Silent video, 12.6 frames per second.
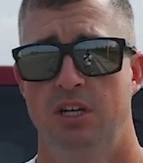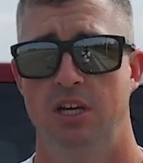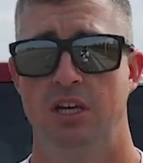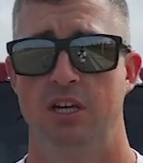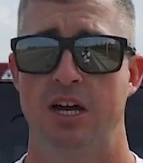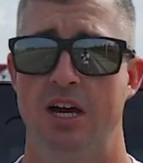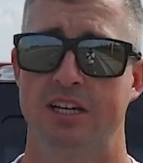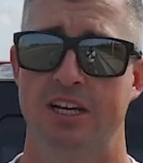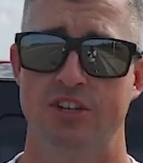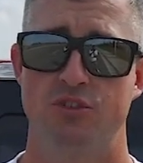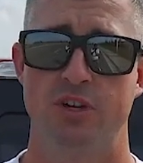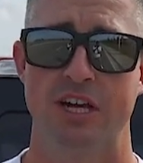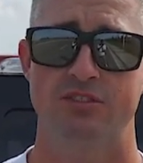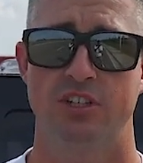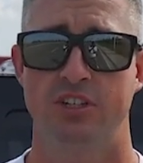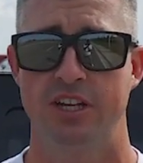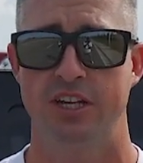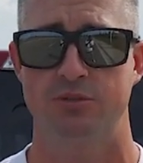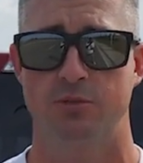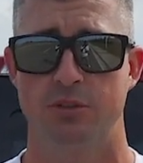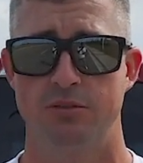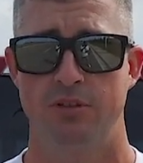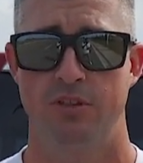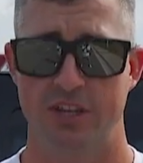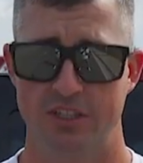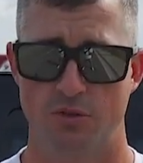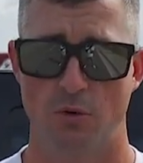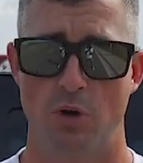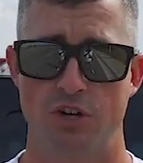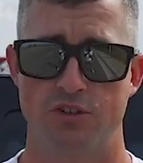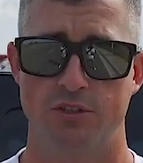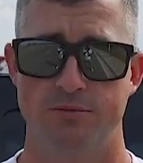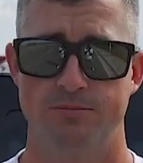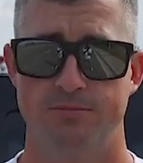and I'll catch you guys on the next one. Thanks for watching.